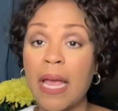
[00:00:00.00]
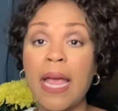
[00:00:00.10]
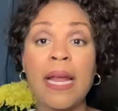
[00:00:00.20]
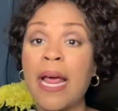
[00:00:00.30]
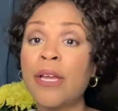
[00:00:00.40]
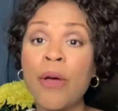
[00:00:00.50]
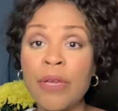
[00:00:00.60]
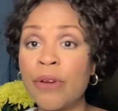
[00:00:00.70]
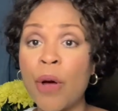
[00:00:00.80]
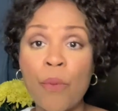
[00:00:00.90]
And I know
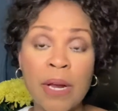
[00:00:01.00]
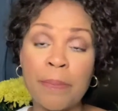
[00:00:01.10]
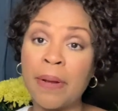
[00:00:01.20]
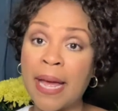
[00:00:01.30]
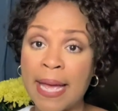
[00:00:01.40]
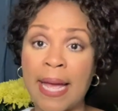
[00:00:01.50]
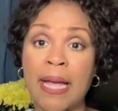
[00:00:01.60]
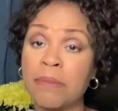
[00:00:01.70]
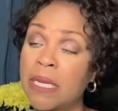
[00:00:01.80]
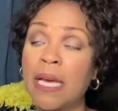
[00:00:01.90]
you don't want to play
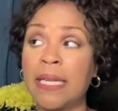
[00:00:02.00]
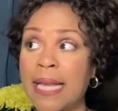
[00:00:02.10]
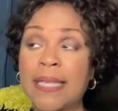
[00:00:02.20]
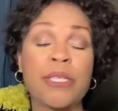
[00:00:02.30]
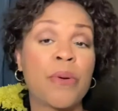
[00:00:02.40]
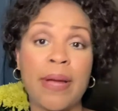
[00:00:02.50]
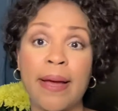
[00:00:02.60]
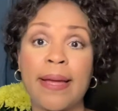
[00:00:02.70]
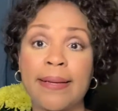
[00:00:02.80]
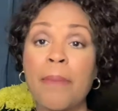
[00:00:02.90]
games, and that's okay.